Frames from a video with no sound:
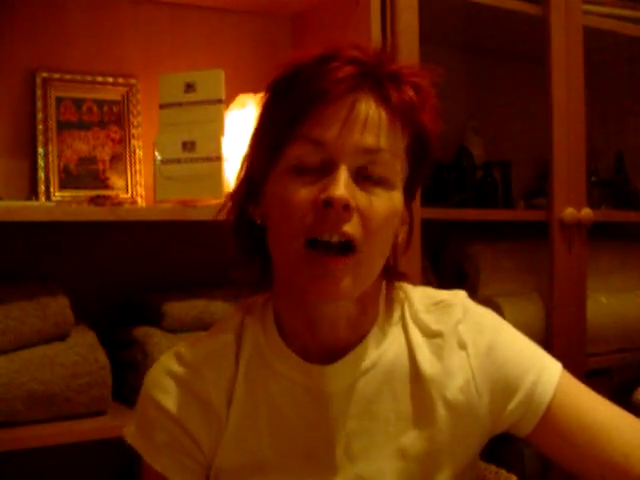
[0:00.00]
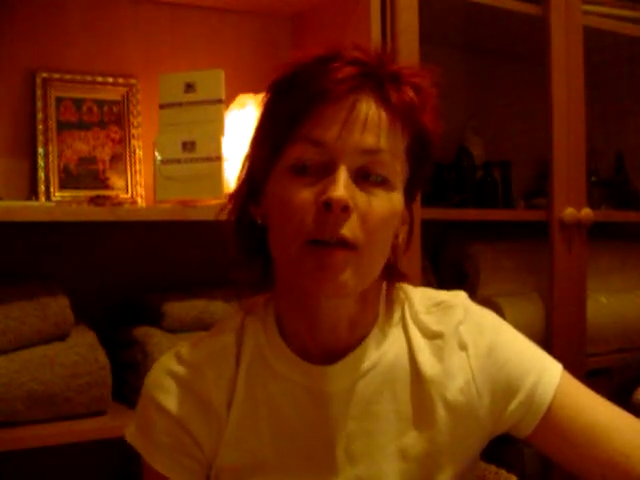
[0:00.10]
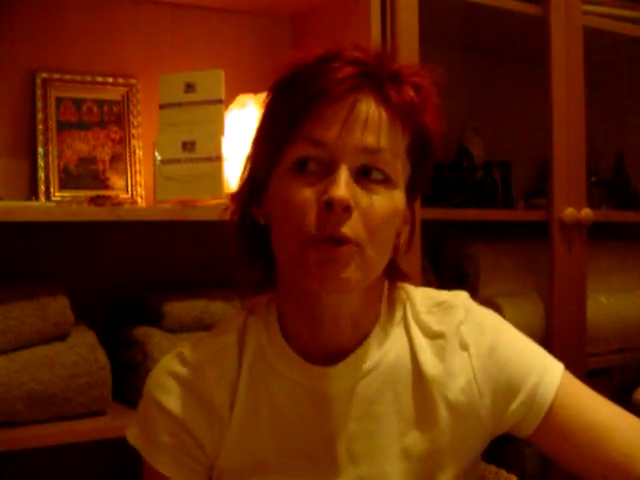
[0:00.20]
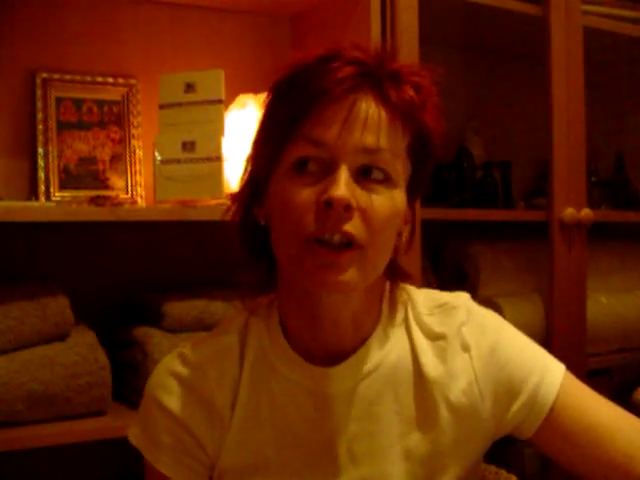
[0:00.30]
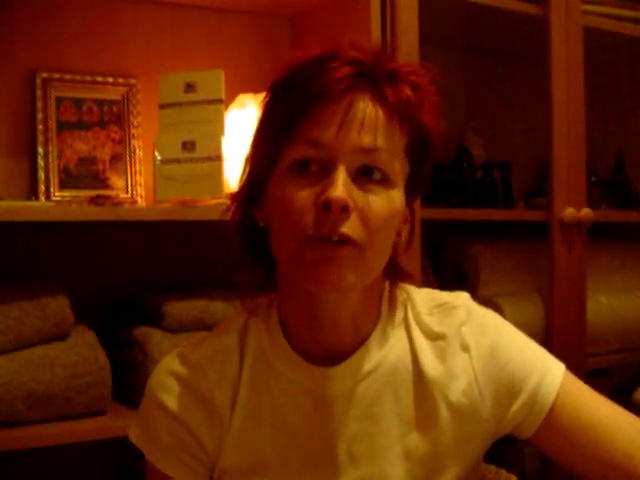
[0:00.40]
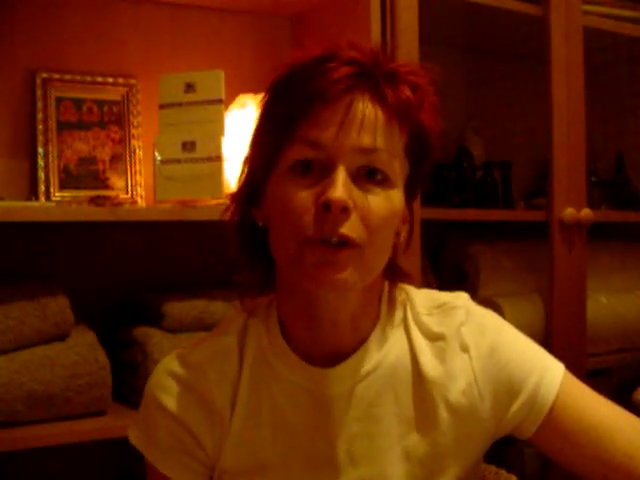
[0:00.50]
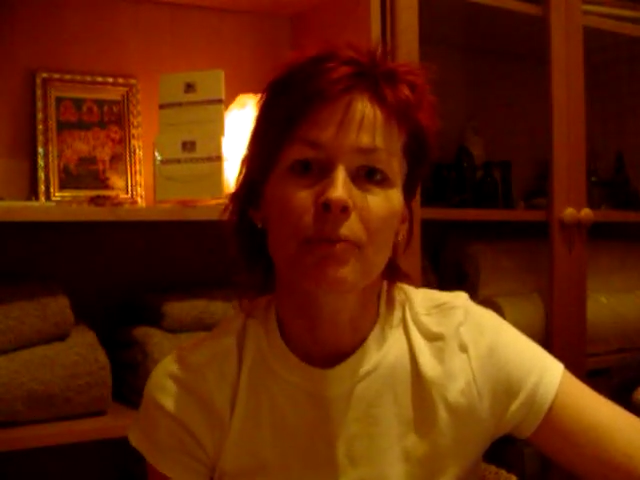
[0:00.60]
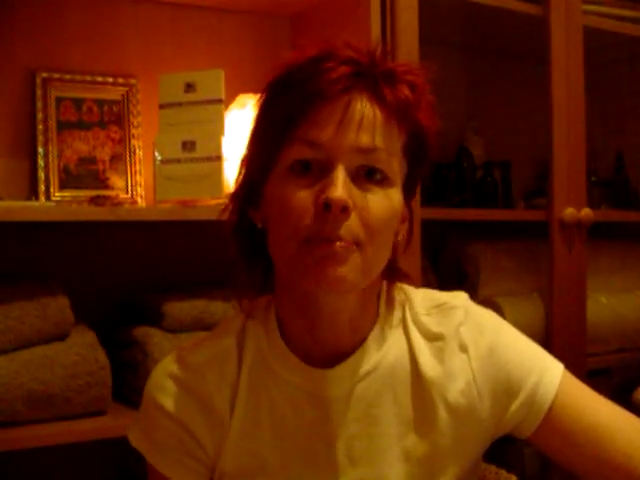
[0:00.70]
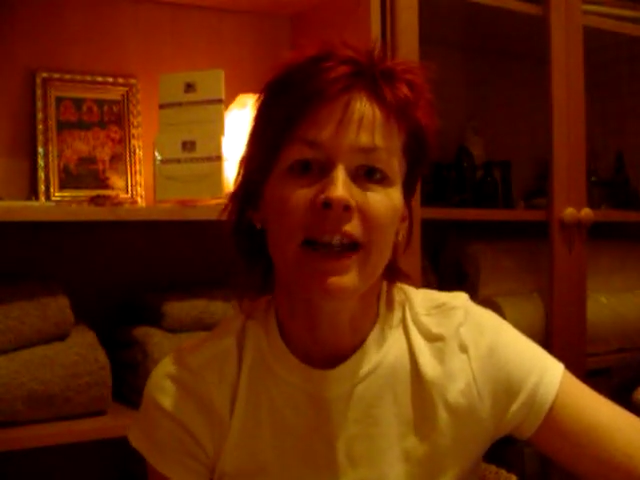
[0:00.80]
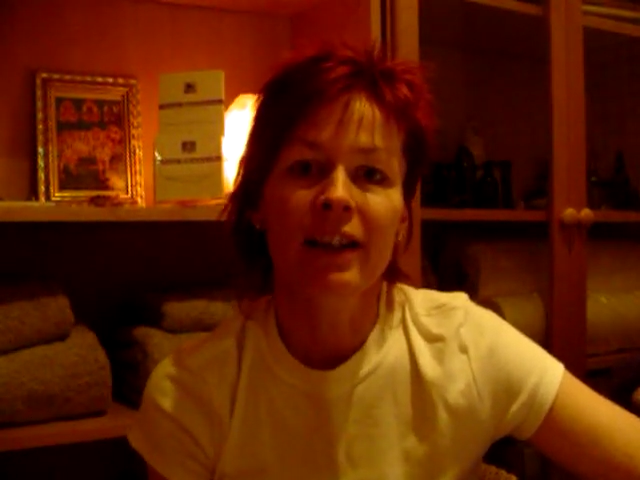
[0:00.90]
I'm looking
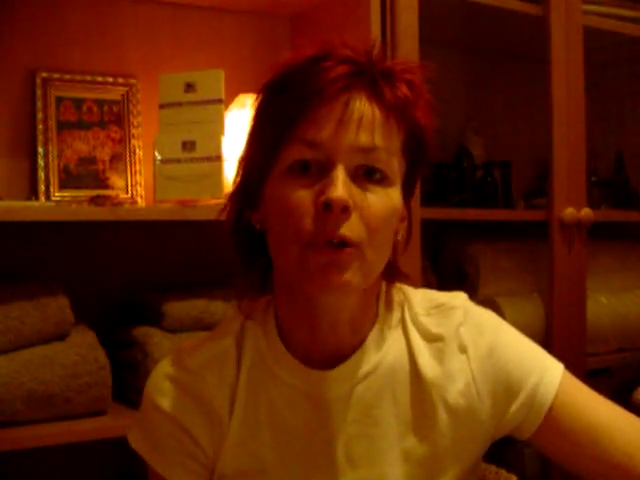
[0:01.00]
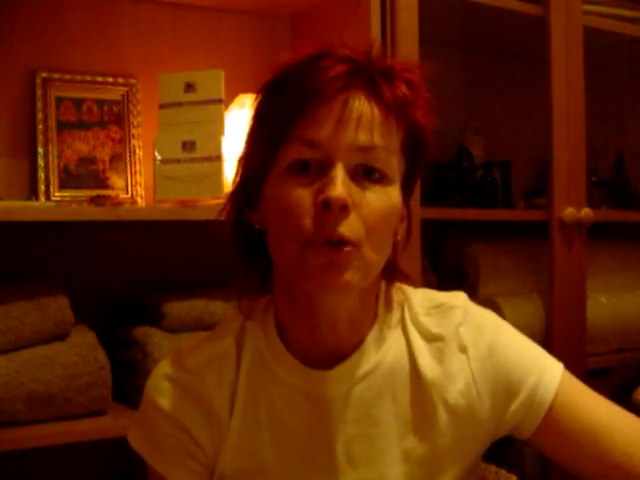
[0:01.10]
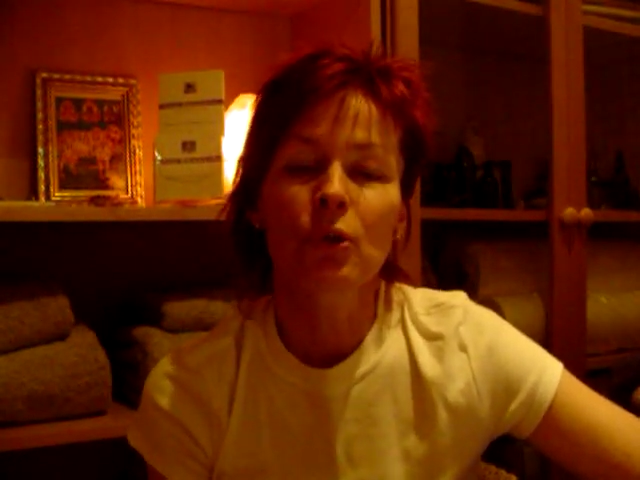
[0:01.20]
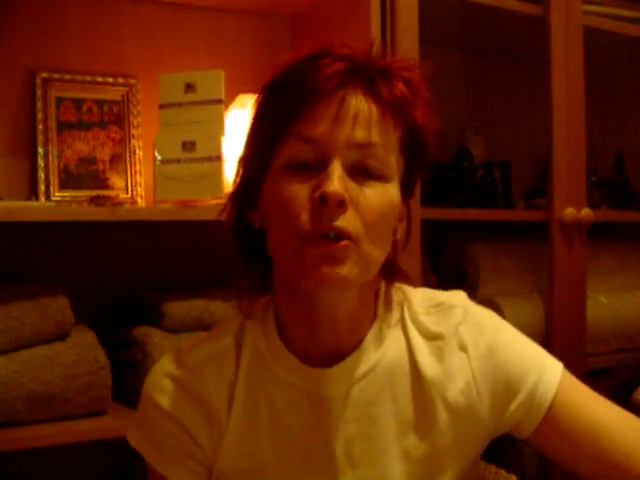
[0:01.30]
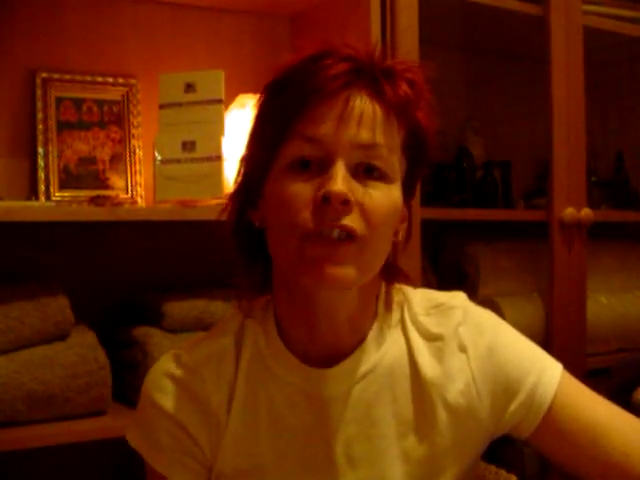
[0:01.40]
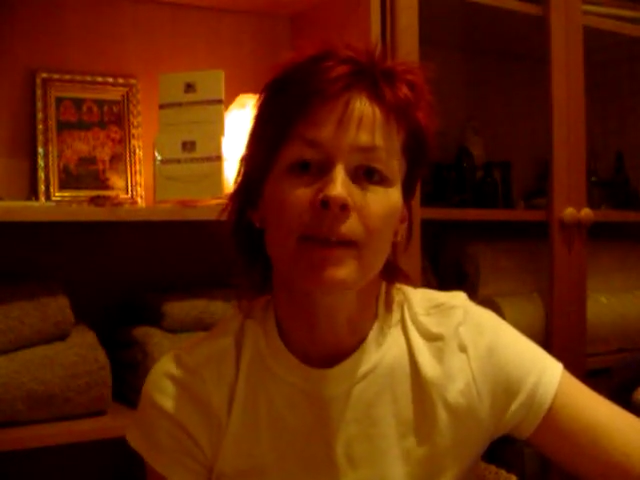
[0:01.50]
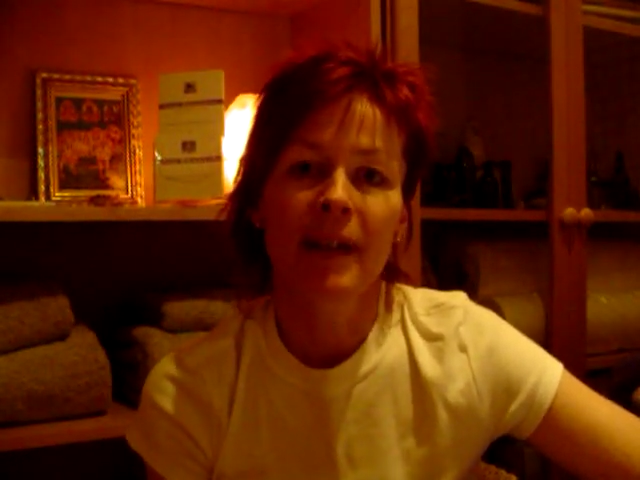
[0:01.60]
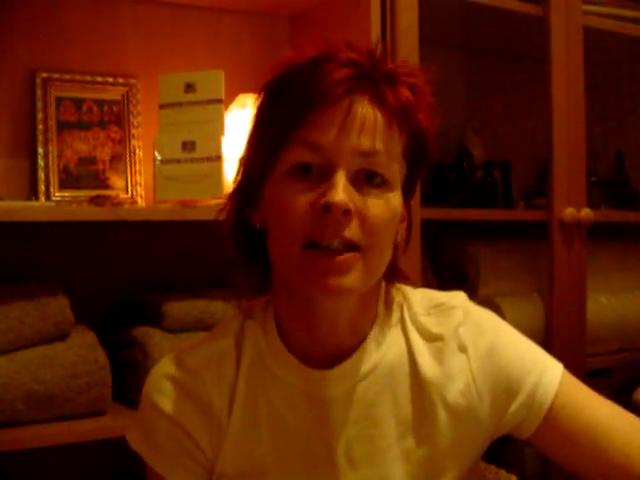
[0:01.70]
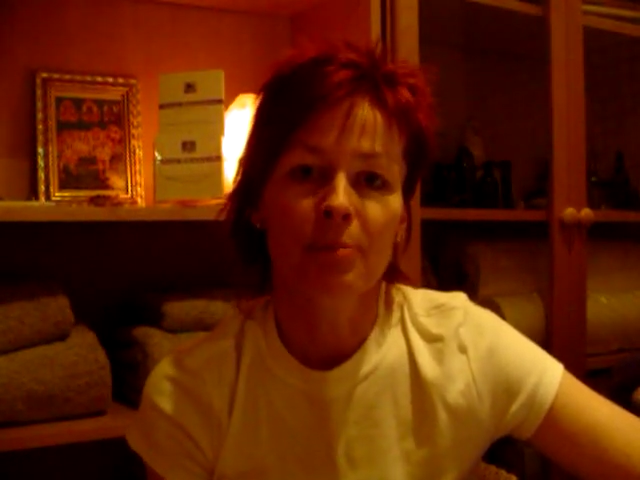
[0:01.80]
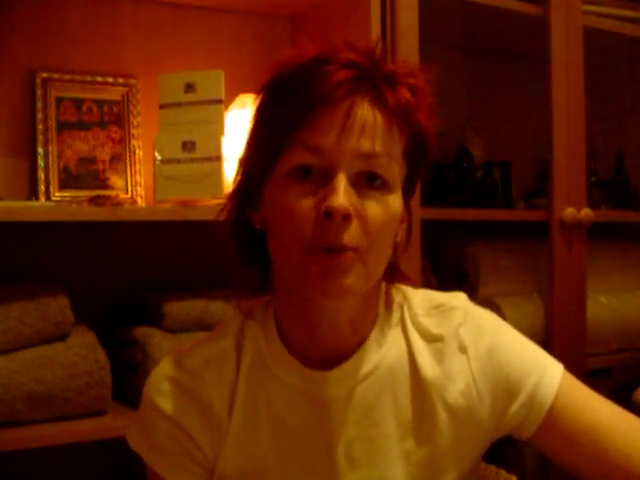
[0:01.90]
for a male or a
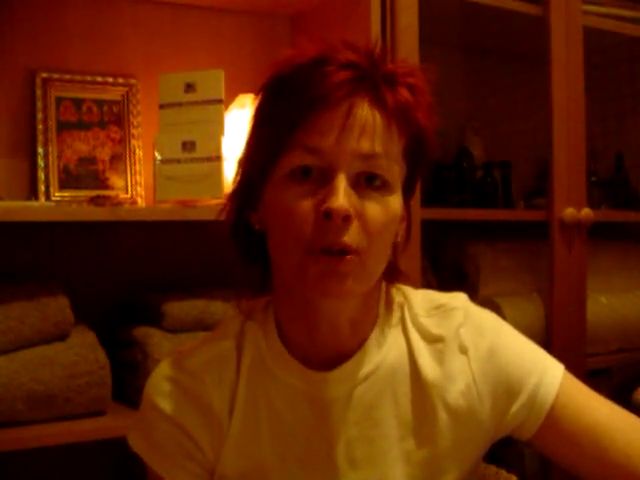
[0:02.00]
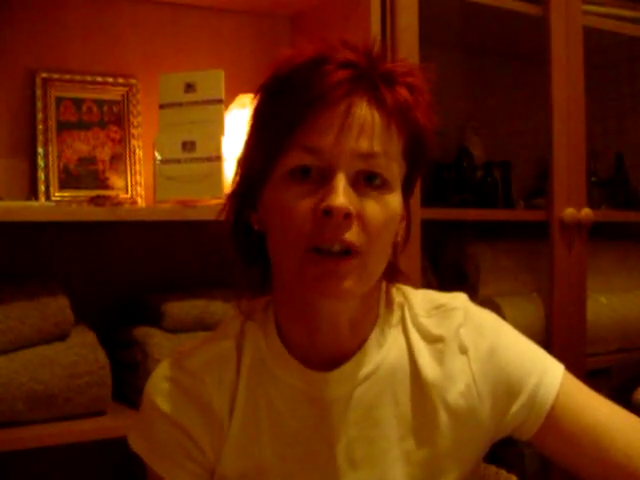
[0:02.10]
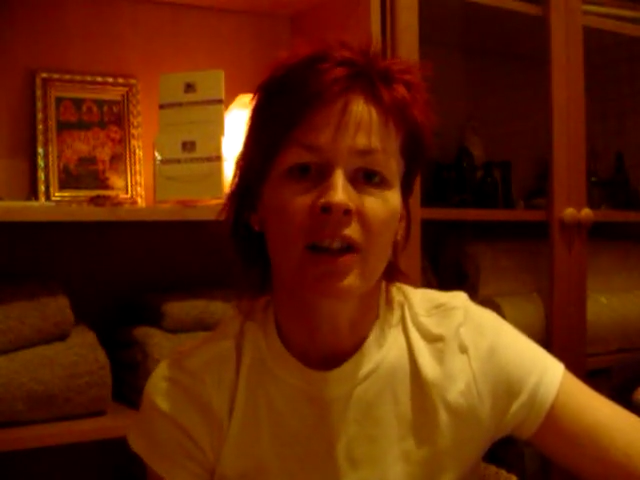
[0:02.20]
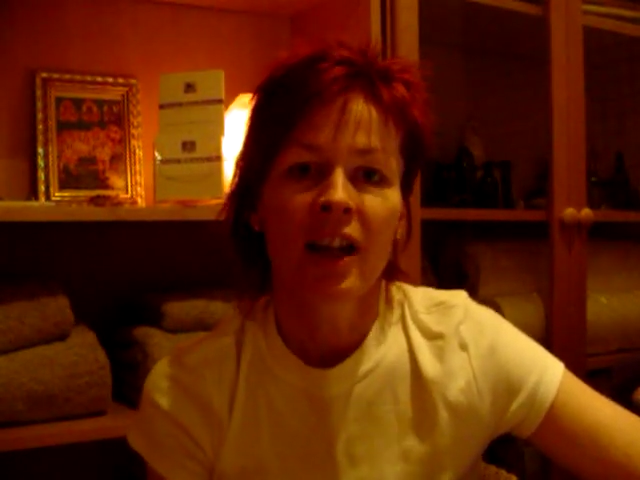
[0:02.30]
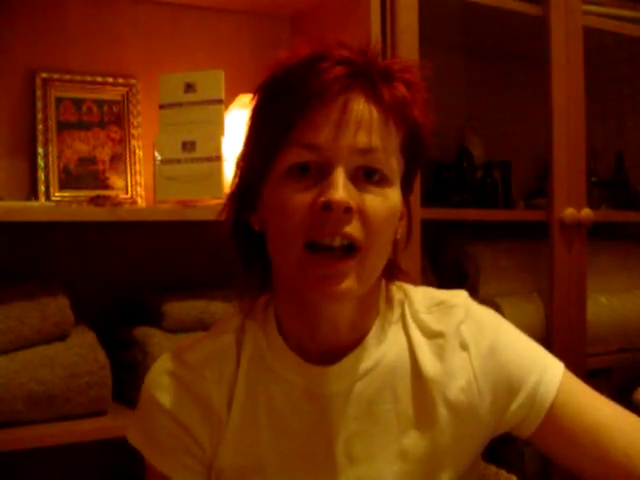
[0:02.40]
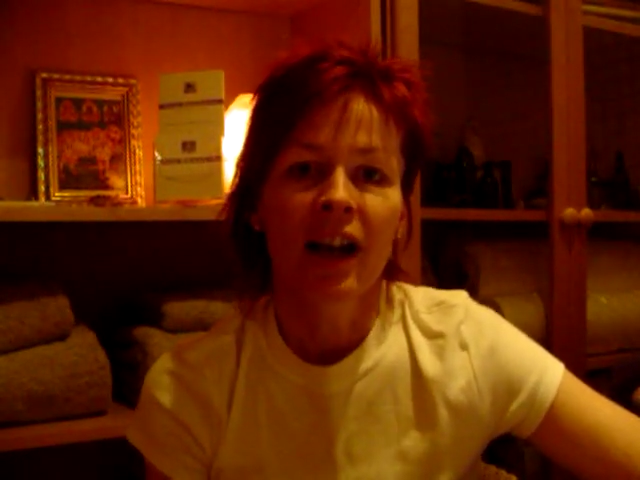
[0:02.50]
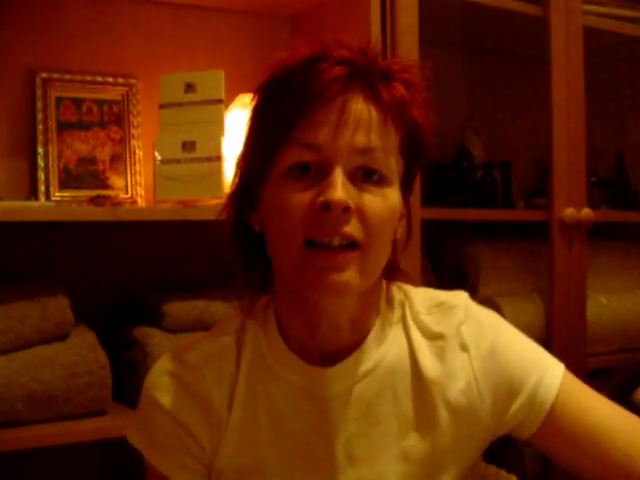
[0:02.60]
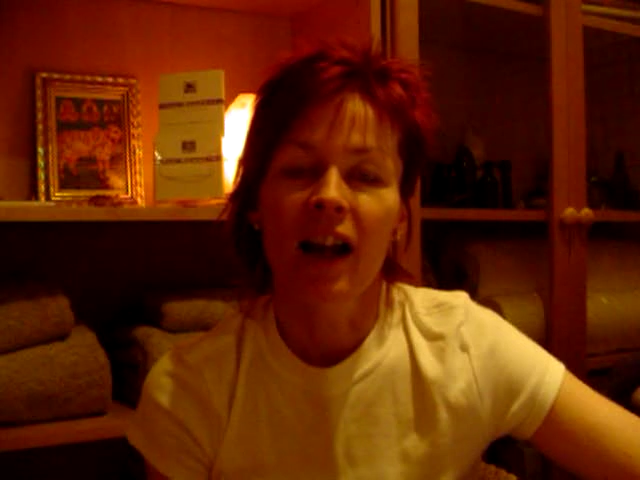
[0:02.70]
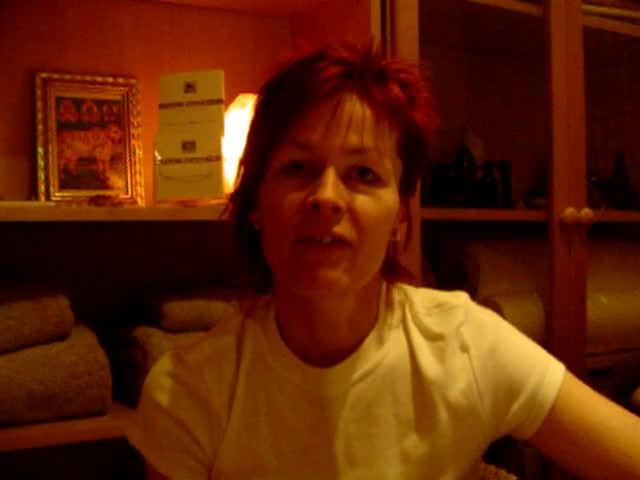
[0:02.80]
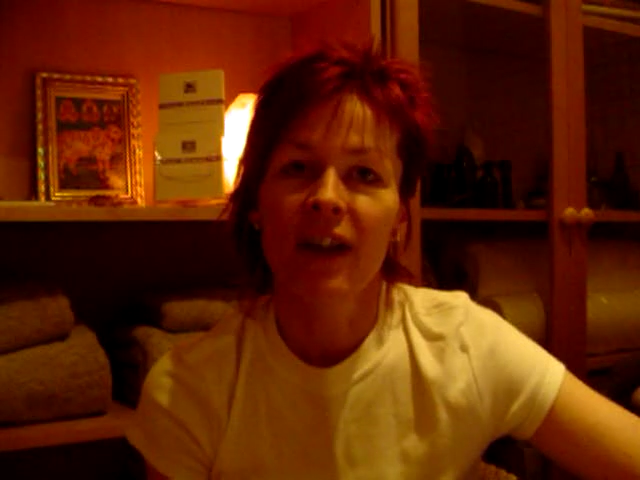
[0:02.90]
female model
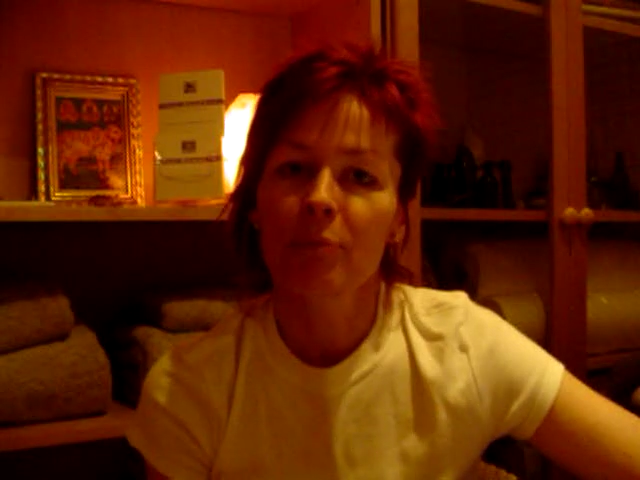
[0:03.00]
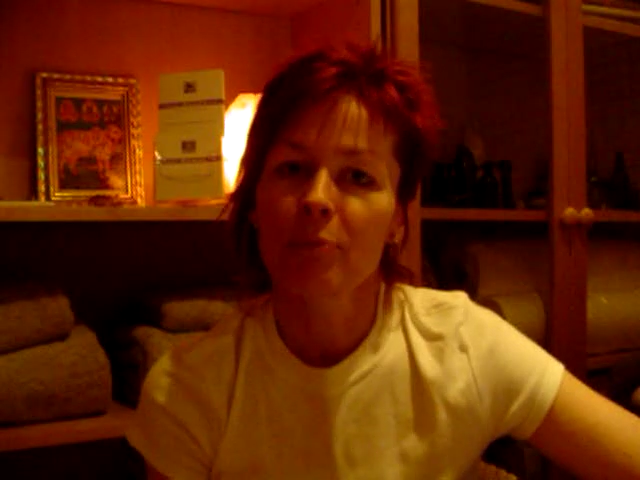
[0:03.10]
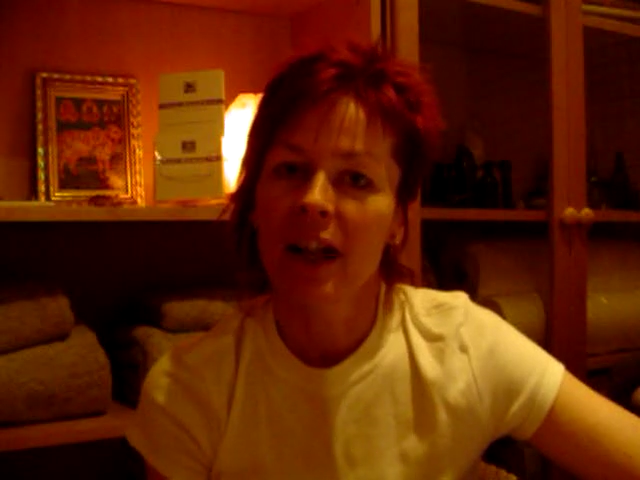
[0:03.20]
and I've